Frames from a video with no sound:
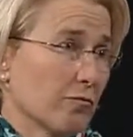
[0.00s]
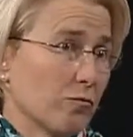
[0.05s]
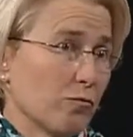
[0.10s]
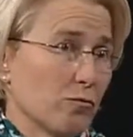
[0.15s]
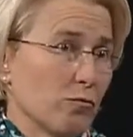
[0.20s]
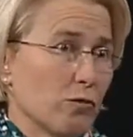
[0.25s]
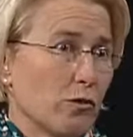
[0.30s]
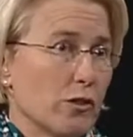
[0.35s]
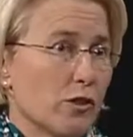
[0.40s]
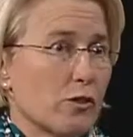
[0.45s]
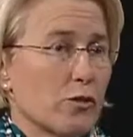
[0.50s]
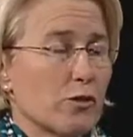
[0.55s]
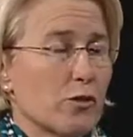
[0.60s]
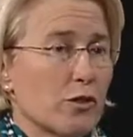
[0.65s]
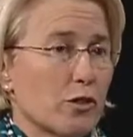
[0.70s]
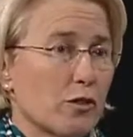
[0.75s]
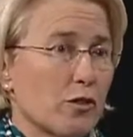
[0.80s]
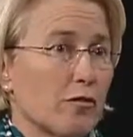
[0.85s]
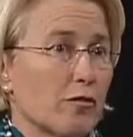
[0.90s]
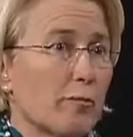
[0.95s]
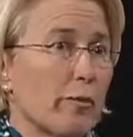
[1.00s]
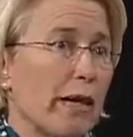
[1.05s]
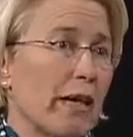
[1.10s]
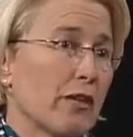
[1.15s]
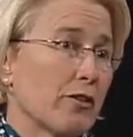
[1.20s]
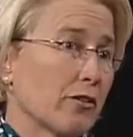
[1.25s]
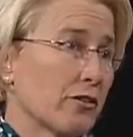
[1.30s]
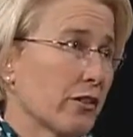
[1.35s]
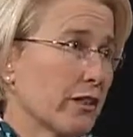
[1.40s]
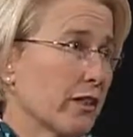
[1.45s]
reducer of
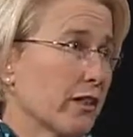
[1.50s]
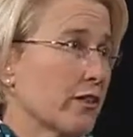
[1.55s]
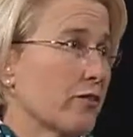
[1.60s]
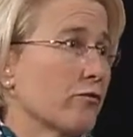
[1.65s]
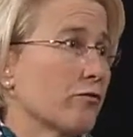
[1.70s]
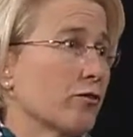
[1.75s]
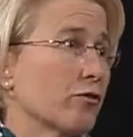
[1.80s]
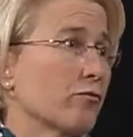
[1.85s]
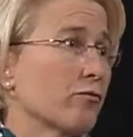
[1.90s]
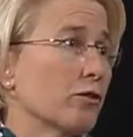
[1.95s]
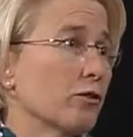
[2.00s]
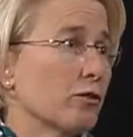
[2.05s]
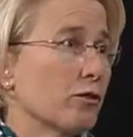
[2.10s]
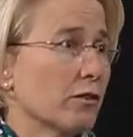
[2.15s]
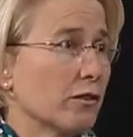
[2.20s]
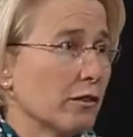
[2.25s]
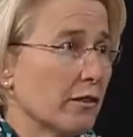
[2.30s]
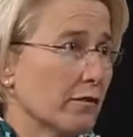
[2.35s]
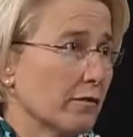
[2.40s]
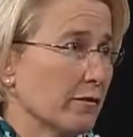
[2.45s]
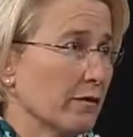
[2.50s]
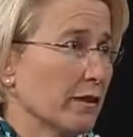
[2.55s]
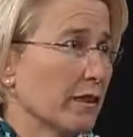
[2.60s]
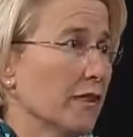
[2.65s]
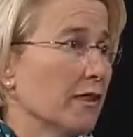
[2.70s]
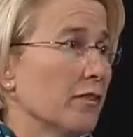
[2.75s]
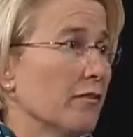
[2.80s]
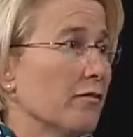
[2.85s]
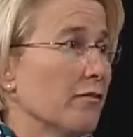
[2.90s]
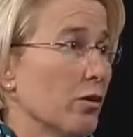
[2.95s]
boundaries for rural
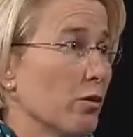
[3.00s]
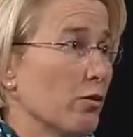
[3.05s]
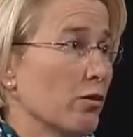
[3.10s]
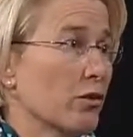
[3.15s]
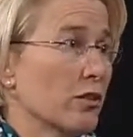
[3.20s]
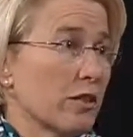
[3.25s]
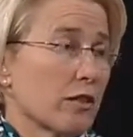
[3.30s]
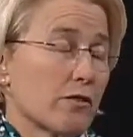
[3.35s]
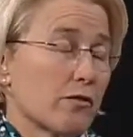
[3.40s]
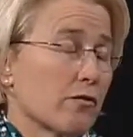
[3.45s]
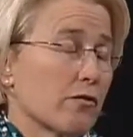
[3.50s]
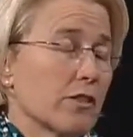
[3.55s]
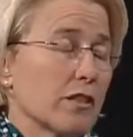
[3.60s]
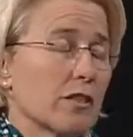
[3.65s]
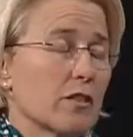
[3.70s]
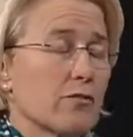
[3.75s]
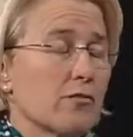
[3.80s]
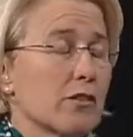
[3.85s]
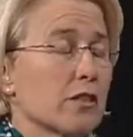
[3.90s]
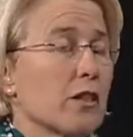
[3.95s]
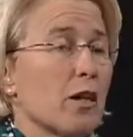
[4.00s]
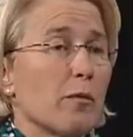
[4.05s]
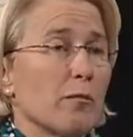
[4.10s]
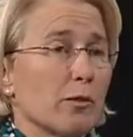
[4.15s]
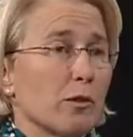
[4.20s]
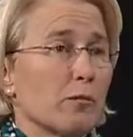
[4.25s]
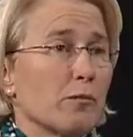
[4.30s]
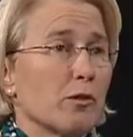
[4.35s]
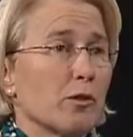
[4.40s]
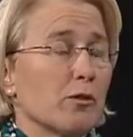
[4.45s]
folks. It's, it's a
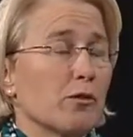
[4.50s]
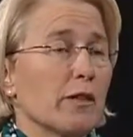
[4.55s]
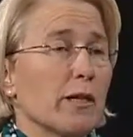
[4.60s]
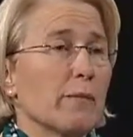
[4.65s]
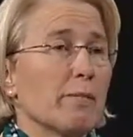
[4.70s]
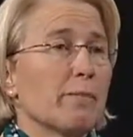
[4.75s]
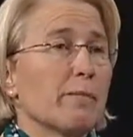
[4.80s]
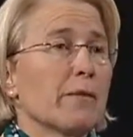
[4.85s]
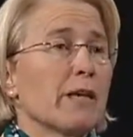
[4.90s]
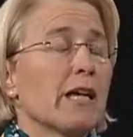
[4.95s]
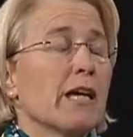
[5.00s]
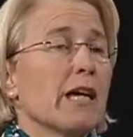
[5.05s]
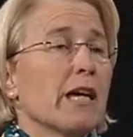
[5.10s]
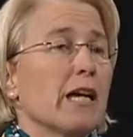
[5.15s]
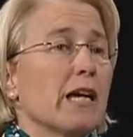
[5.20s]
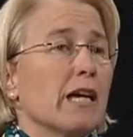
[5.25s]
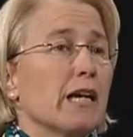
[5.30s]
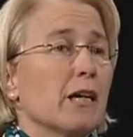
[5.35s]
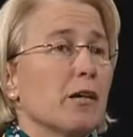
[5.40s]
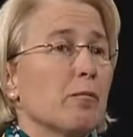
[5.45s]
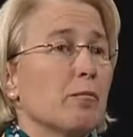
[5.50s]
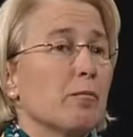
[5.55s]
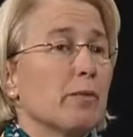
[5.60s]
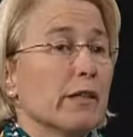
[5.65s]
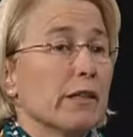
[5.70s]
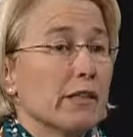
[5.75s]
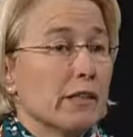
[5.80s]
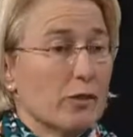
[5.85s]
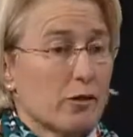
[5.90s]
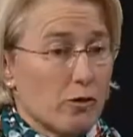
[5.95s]
phenomenal program. Um,
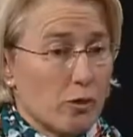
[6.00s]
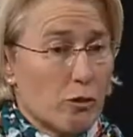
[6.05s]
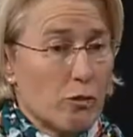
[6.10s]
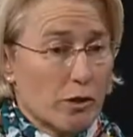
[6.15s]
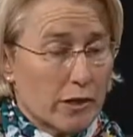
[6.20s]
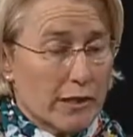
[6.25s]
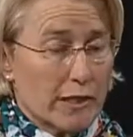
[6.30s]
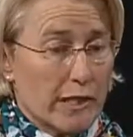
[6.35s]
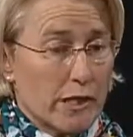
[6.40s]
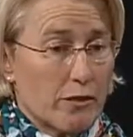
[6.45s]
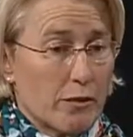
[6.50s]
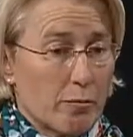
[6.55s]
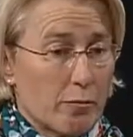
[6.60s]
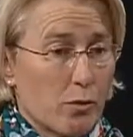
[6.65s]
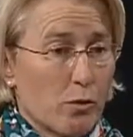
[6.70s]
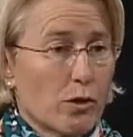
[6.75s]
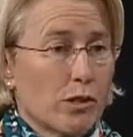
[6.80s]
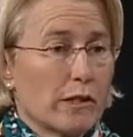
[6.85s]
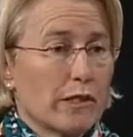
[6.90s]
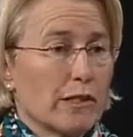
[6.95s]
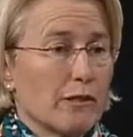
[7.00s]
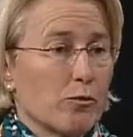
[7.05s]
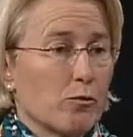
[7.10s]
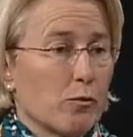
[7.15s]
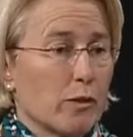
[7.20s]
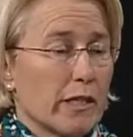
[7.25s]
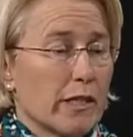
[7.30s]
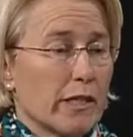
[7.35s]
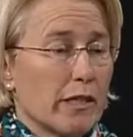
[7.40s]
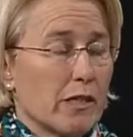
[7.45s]
but locally here in Portland,
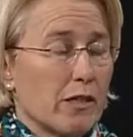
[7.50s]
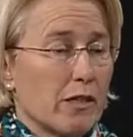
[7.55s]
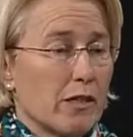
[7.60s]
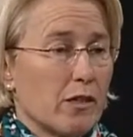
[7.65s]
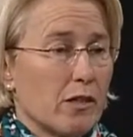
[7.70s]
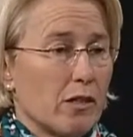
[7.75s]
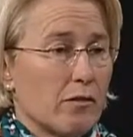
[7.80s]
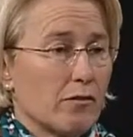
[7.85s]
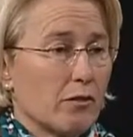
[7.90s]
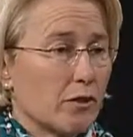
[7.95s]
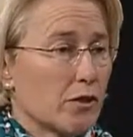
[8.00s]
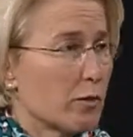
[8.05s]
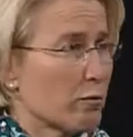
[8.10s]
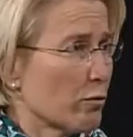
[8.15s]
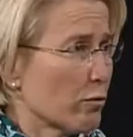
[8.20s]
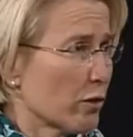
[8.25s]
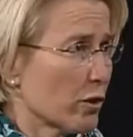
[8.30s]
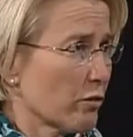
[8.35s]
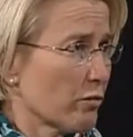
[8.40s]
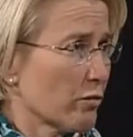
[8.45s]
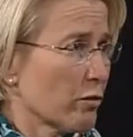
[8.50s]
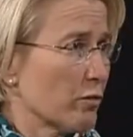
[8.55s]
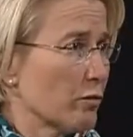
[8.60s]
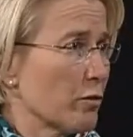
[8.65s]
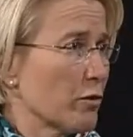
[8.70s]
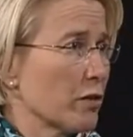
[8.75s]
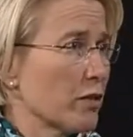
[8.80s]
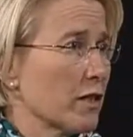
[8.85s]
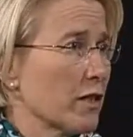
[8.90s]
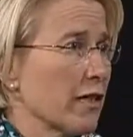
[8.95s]
we offer support
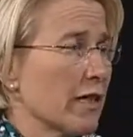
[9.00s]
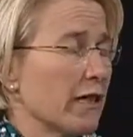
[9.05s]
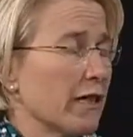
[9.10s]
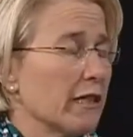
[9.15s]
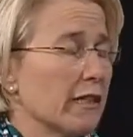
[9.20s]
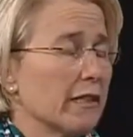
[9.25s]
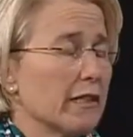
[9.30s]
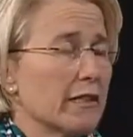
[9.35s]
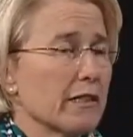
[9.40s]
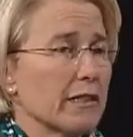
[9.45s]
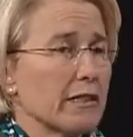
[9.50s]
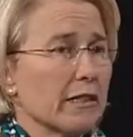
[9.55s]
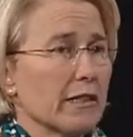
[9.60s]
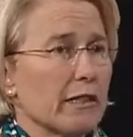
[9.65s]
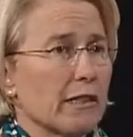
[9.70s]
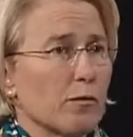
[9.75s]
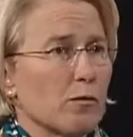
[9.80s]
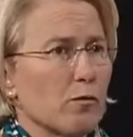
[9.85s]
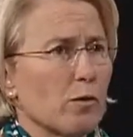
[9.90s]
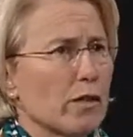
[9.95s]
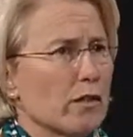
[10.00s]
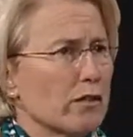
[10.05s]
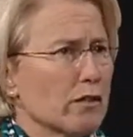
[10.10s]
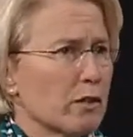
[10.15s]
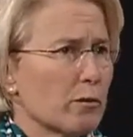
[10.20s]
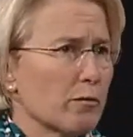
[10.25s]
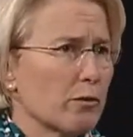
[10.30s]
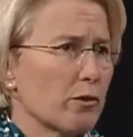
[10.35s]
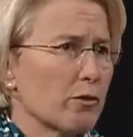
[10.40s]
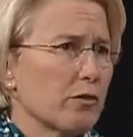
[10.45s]
groups and uh,
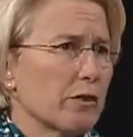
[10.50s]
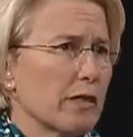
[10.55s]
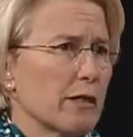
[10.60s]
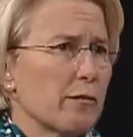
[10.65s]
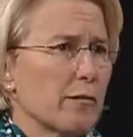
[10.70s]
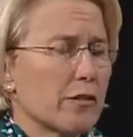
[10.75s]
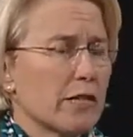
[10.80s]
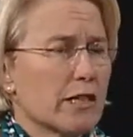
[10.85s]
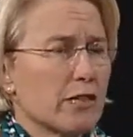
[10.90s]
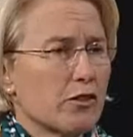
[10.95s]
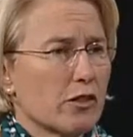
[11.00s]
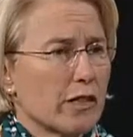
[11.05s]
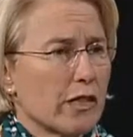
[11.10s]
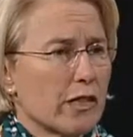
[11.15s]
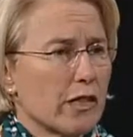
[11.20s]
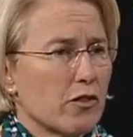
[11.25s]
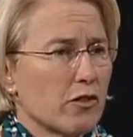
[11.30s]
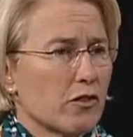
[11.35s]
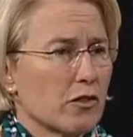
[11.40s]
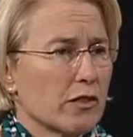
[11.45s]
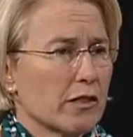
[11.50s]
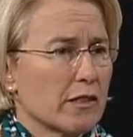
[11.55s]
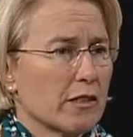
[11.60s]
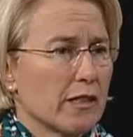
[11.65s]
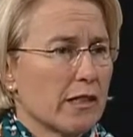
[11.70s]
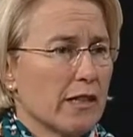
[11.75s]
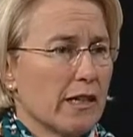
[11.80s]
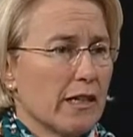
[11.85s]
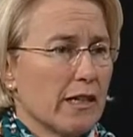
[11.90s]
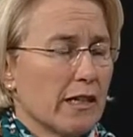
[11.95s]
wellness programs, education
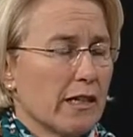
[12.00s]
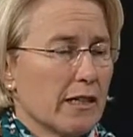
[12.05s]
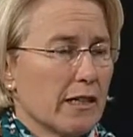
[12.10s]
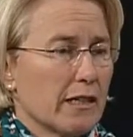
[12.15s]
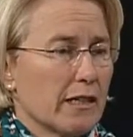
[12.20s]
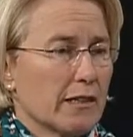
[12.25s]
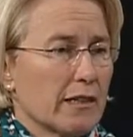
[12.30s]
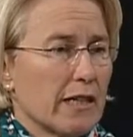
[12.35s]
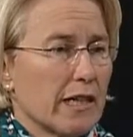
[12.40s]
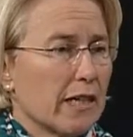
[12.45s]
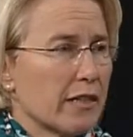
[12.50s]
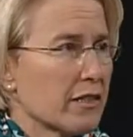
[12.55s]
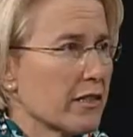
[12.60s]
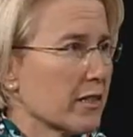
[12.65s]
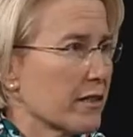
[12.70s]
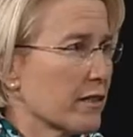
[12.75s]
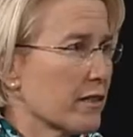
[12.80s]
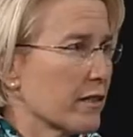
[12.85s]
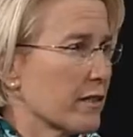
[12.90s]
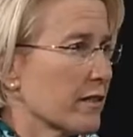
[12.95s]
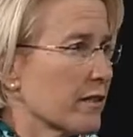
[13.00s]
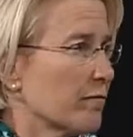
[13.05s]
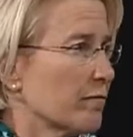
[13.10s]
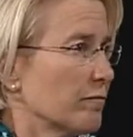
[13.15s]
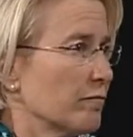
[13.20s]
uh, classes,